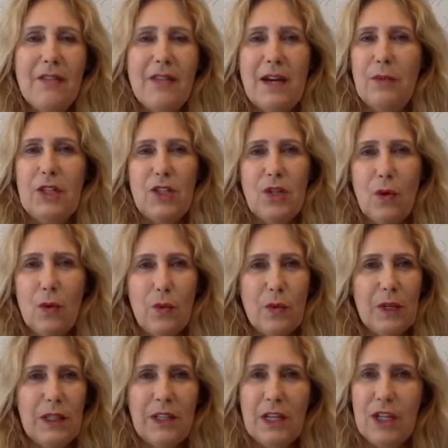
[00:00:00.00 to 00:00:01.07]
that we don't
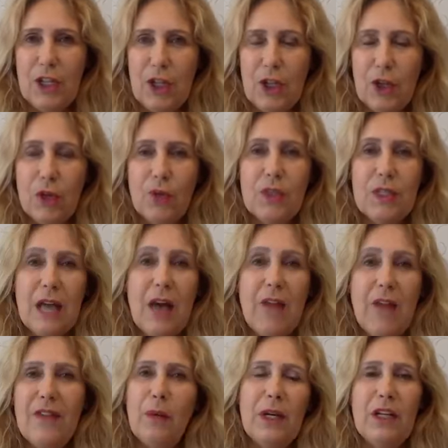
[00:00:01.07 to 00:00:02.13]
really use, and
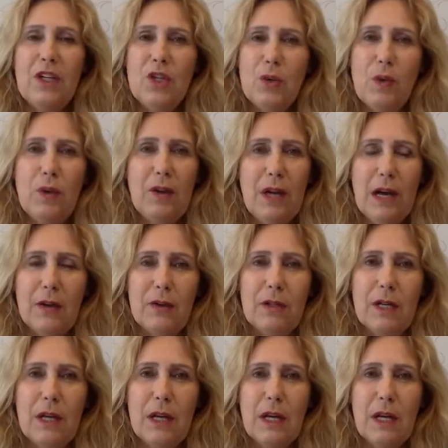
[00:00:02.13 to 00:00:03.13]
that we can do without.